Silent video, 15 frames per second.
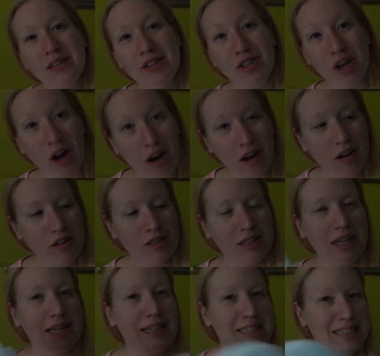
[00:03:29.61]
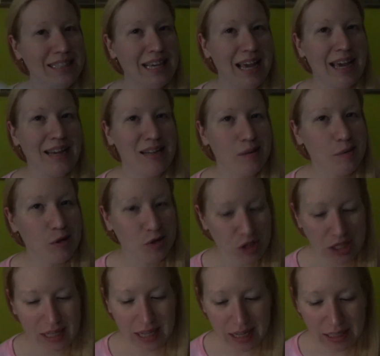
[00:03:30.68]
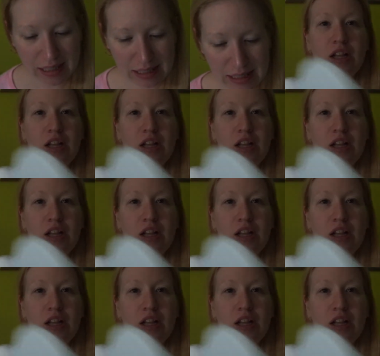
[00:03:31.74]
Dawgs, like D-A-W-G-S,